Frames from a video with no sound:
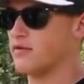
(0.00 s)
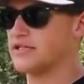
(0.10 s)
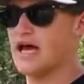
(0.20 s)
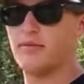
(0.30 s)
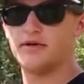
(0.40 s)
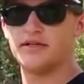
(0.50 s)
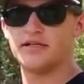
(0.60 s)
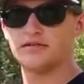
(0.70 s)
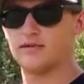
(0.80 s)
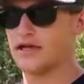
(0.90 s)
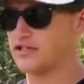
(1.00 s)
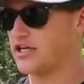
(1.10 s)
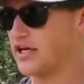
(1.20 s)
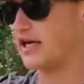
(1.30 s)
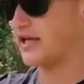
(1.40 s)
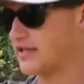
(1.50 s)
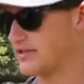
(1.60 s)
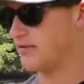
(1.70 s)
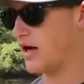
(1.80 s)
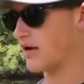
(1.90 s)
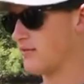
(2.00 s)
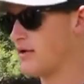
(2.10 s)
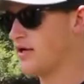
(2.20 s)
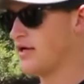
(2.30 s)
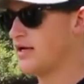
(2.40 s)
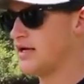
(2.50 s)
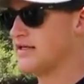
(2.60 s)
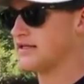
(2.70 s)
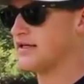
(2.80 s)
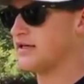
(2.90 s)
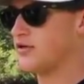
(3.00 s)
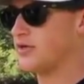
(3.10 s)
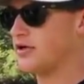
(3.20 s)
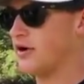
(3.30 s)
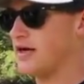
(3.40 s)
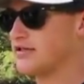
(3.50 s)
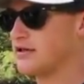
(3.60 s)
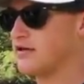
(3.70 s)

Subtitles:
what's happening is when that shaky head hits the bottom, it's getting a little bit of grass